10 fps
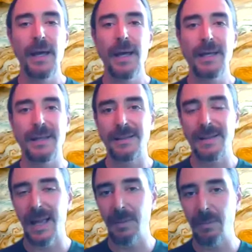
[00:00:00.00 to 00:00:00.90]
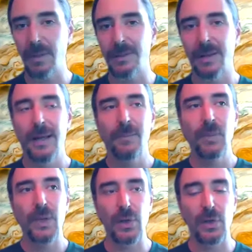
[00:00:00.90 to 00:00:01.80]
contentment
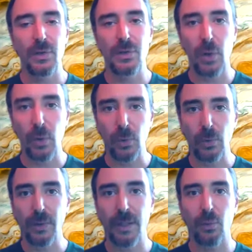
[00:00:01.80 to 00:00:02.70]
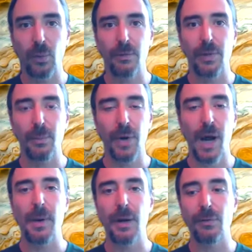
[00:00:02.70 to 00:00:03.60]
is extolled as one of the
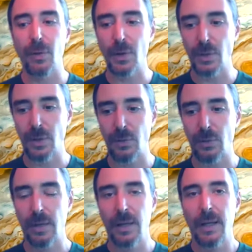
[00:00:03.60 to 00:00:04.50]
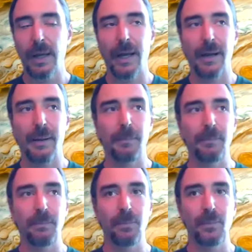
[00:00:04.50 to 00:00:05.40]
primary virtues
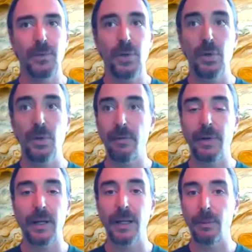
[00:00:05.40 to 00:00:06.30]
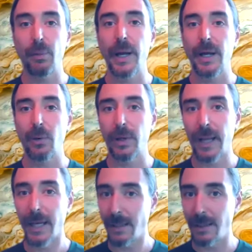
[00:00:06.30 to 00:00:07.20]
to living a liberated or
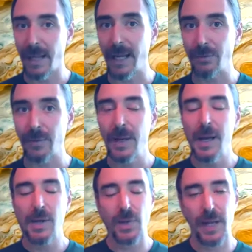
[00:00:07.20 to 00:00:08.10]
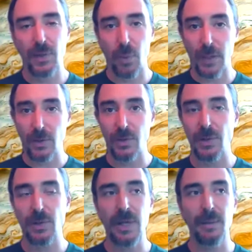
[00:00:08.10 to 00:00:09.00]
enlightened life. So that's why, just
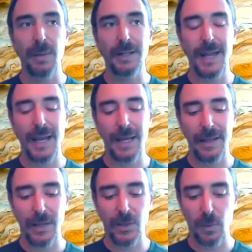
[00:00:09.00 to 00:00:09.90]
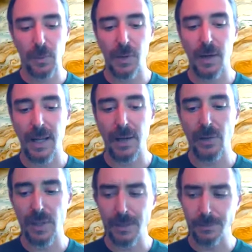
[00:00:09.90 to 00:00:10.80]
as you said, by taking that Jupiterian
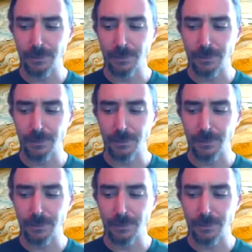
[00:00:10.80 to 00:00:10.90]
energy